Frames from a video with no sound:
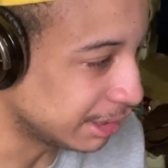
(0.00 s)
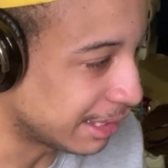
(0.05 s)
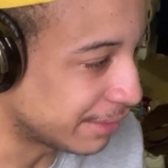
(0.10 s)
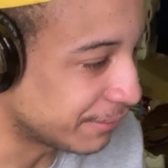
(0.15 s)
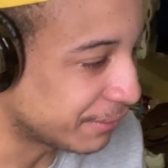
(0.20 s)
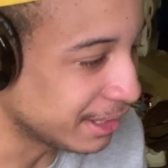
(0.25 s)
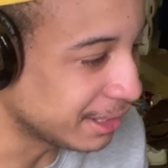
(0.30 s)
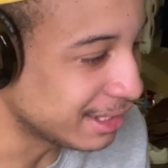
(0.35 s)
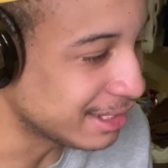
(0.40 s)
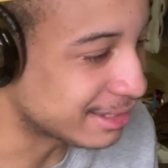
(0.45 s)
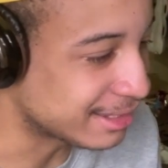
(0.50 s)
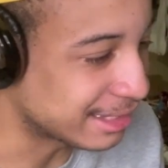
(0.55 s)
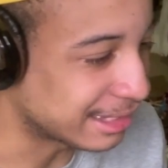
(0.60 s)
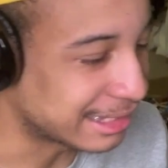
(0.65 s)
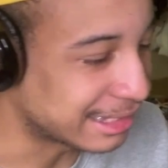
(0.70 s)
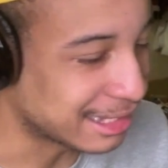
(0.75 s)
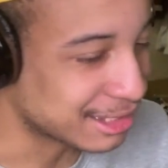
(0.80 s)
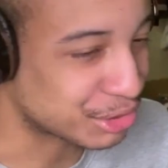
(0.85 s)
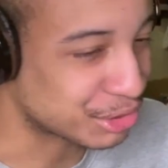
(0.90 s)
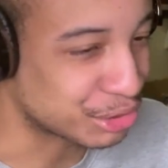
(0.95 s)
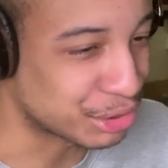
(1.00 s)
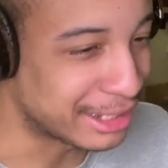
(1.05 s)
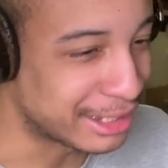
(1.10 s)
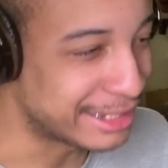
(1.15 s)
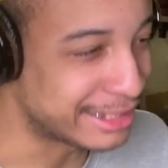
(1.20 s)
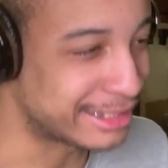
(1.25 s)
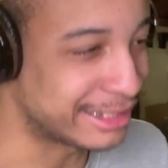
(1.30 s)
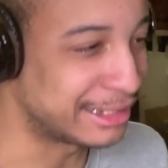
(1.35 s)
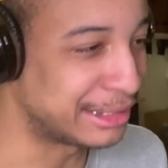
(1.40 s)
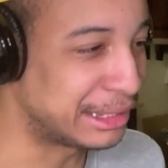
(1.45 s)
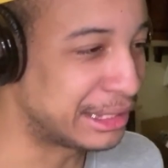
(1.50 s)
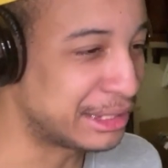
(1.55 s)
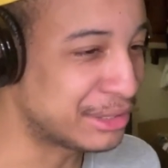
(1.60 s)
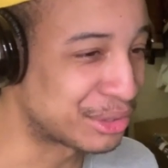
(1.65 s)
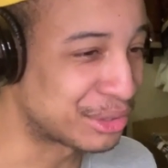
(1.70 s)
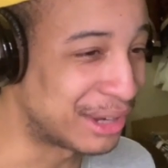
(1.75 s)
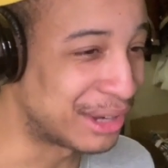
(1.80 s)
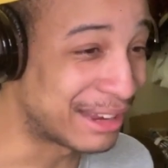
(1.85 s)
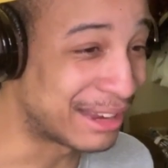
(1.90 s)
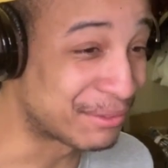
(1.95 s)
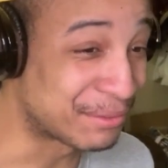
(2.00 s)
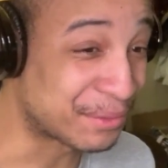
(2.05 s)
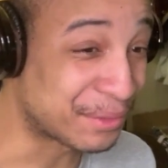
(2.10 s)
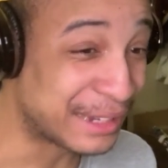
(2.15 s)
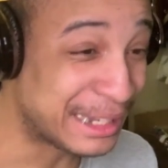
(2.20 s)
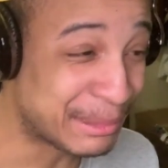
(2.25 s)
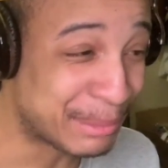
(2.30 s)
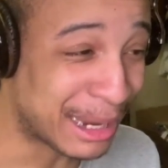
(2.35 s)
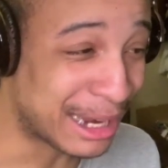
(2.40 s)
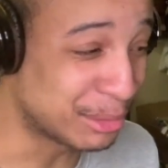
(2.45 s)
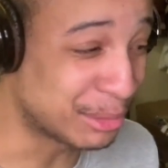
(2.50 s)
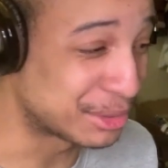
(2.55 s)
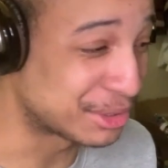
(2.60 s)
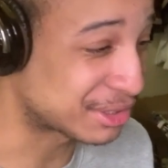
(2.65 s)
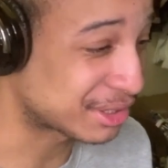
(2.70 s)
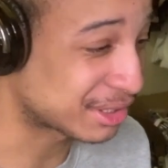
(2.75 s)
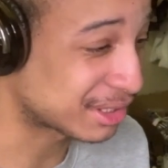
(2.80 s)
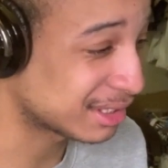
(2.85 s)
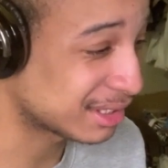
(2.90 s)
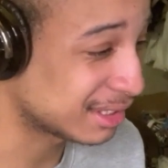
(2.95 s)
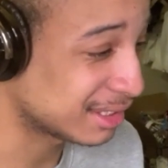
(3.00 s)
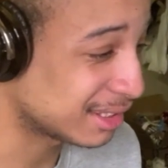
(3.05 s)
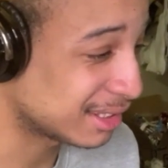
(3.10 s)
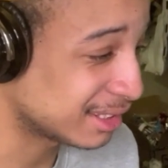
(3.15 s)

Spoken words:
If he eats it, that's crazy. He's gonna have three powers.